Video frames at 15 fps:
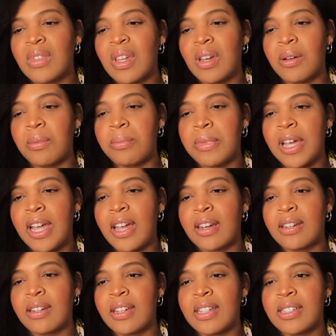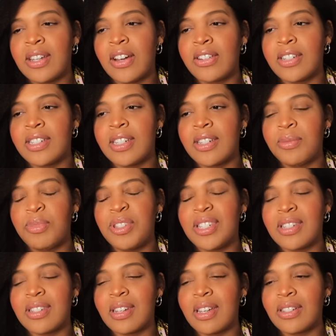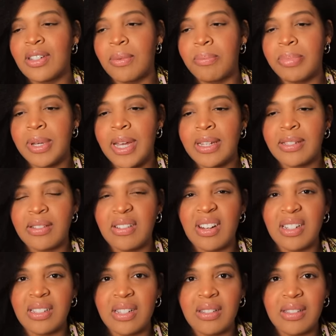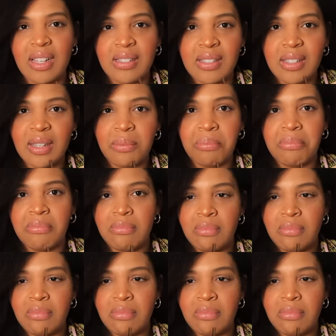Oh man, it's hard to see you be such a bastard, Adel Dazeem.